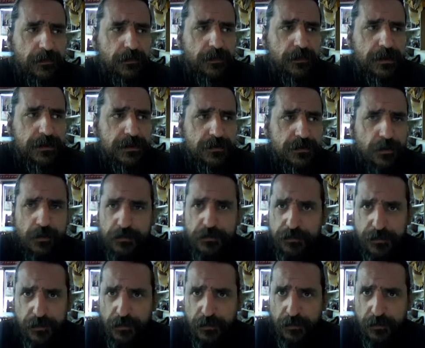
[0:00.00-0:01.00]
which
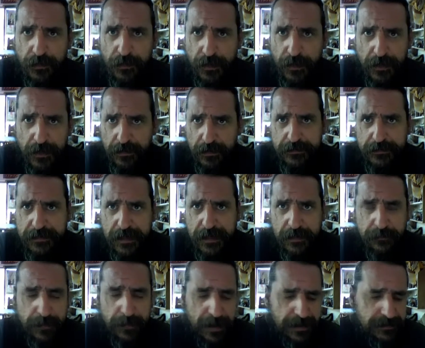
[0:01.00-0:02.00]
also
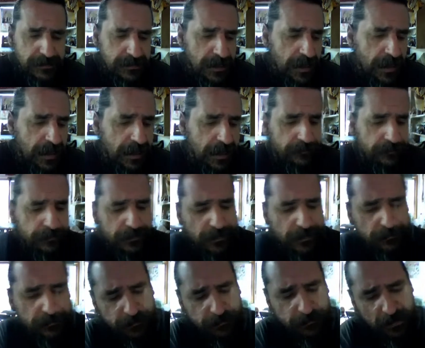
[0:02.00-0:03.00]
take place.
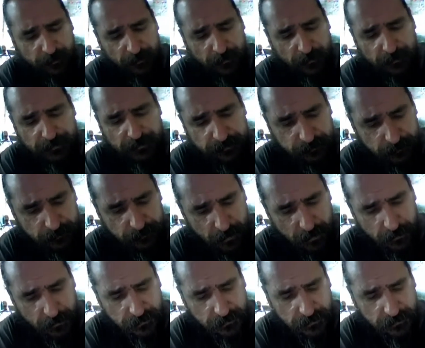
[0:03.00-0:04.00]
The people that
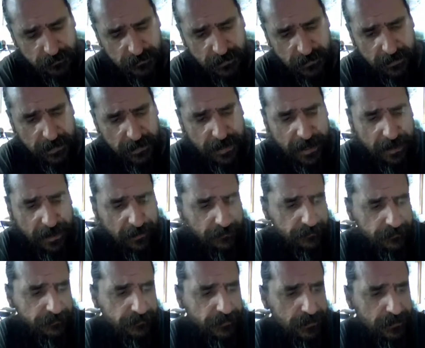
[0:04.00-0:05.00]
most
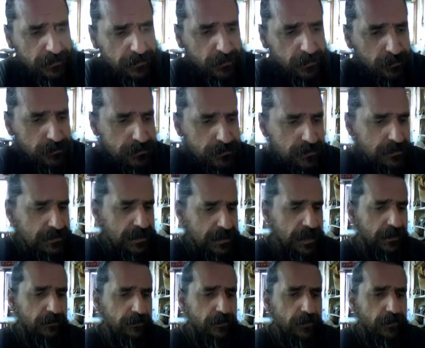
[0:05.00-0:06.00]
have used the
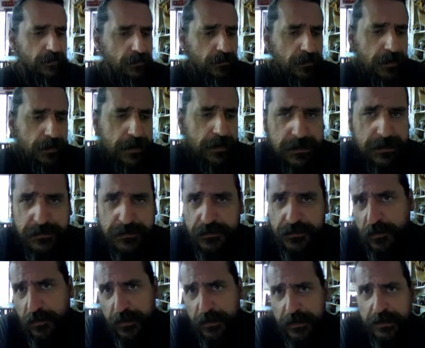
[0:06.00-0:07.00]
tarot
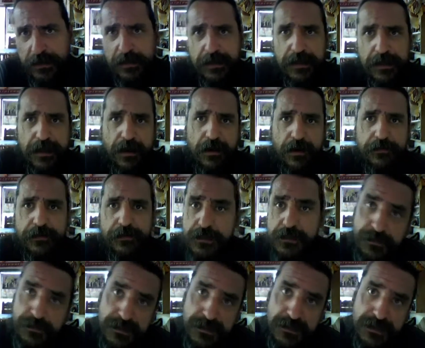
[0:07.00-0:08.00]
historically are the
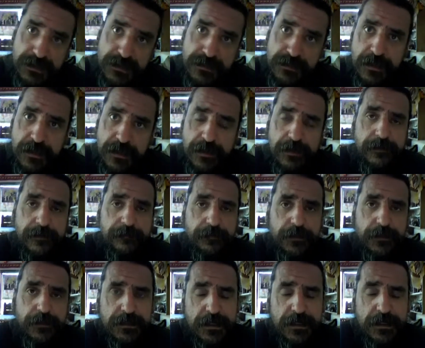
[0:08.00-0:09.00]
gypsies.
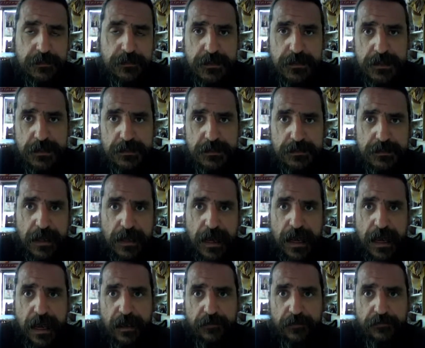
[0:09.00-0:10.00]
The gypsies
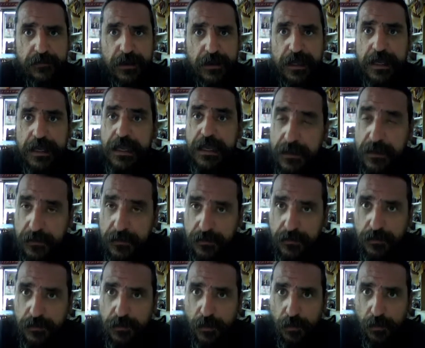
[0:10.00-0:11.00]
have a
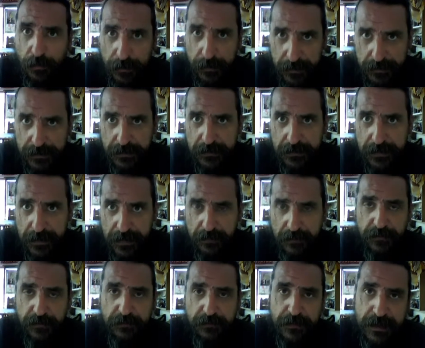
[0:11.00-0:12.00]
Hindu origin. They
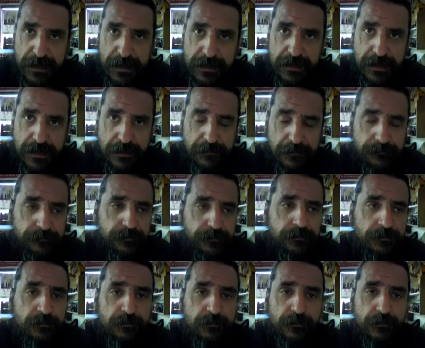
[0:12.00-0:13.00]
come from India
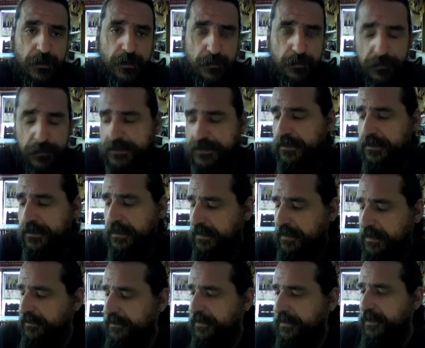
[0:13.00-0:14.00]

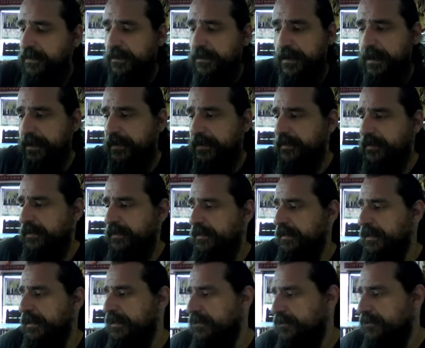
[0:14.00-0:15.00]
originally. They are like
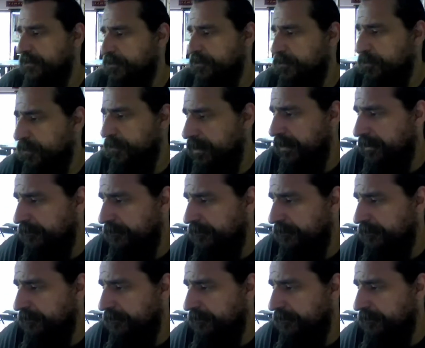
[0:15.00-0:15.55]
Hindu.